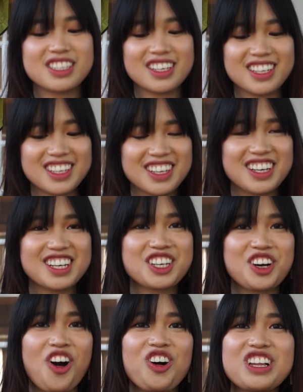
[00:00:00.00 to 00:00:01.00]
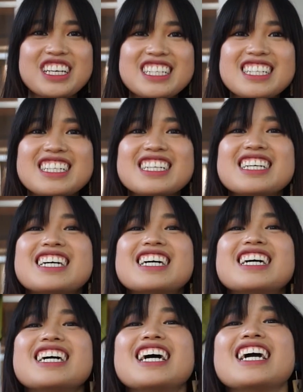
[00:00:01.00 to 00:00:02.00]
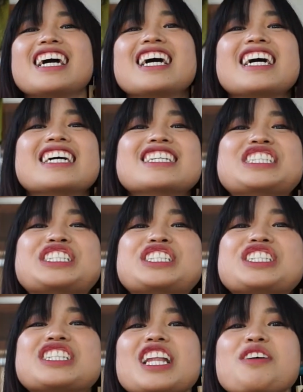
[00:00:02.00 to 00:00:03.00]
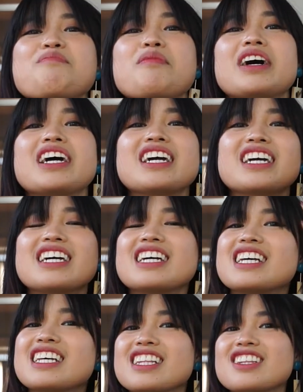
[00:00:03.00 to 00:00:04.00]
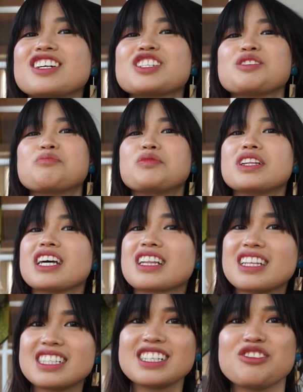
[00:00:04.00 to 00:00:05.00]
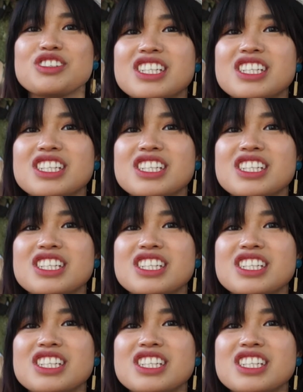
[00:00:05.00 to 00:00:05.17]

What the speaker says: gonna call it and just let my looks be like this. I would